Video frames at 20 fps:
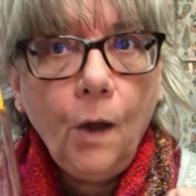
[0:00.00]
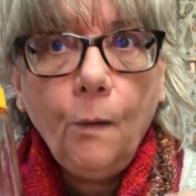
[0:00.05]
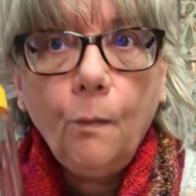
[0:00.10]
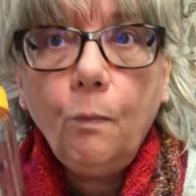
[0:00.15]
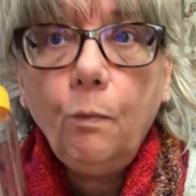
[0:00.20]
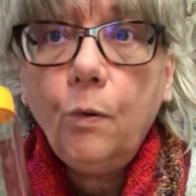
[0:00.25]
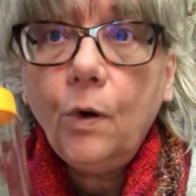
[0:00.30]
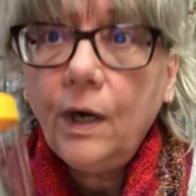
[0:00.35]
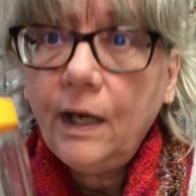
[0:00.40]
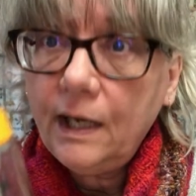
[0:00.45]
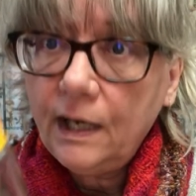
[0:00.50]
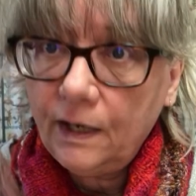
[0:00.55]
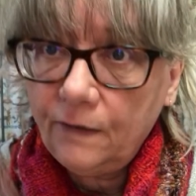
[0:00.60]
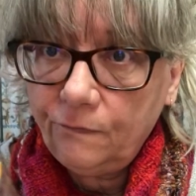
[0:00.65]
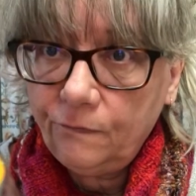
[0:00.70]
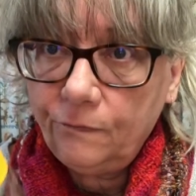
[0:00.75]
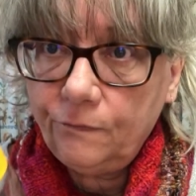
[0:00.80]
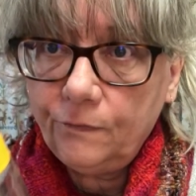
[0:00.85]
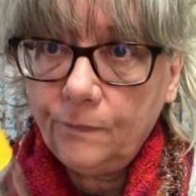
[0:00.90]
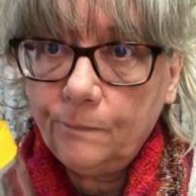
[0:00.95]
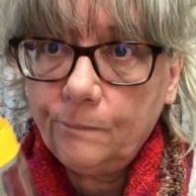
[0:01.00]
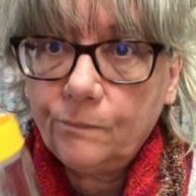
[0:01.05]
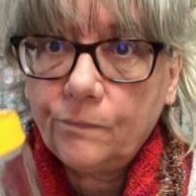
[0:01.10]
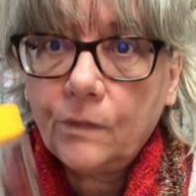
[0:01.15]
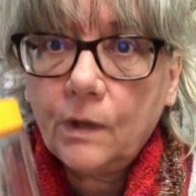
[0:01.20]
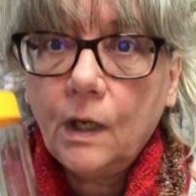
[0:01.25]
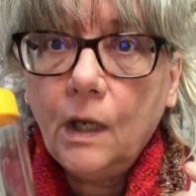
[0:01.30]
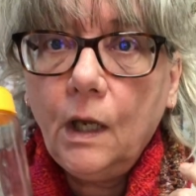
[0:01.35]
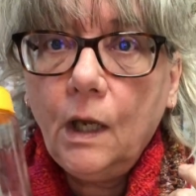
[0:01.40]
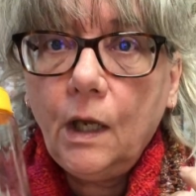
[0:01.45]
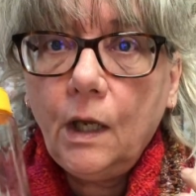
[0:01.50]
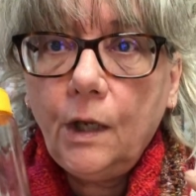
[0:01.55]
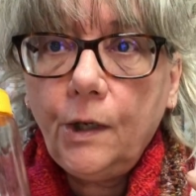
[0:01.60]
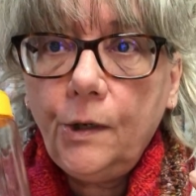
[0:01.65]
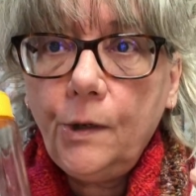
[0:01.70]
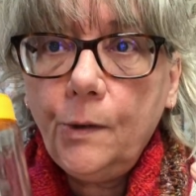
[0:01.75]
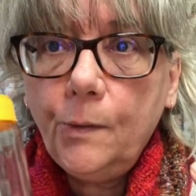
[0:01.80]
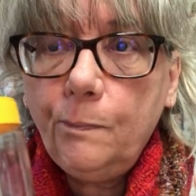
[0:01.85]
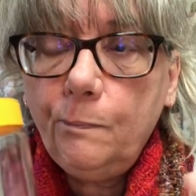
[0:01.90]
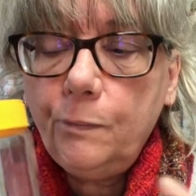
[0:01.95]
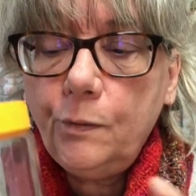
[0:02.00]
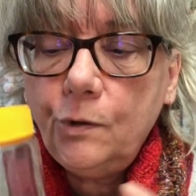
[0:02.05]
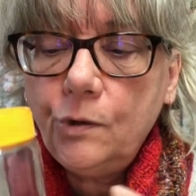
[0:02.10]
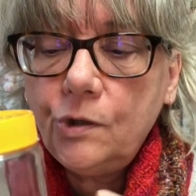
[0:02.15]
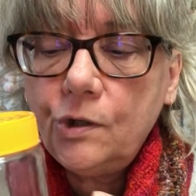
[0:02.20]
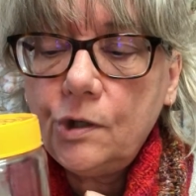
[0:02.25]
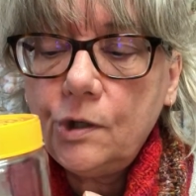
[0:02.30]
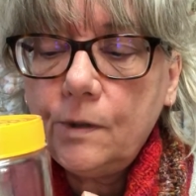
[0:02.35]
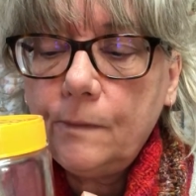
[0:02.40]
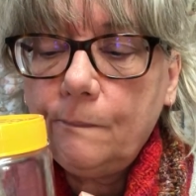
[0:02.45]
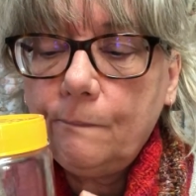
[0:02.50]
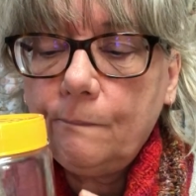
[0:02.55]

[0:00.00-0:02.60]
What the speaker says: What if you put